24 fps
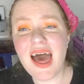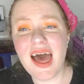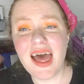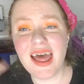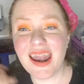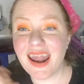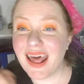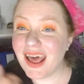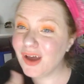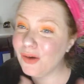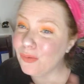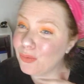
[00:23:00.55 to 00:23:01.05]

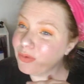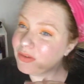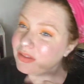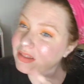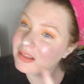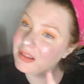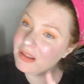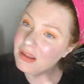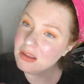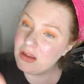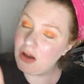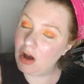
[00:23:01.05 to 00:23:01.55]
And I will
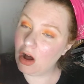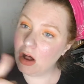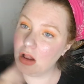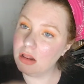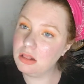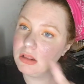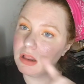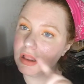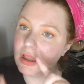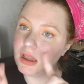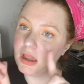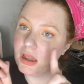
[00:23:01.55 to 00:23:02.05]
see
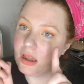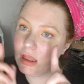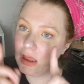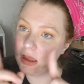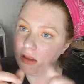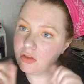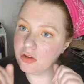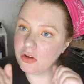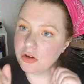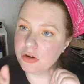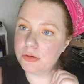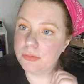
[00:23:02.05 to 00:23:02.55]
y'all
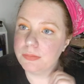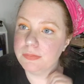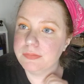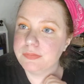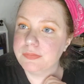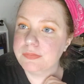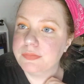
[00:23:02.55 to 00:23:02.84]
later.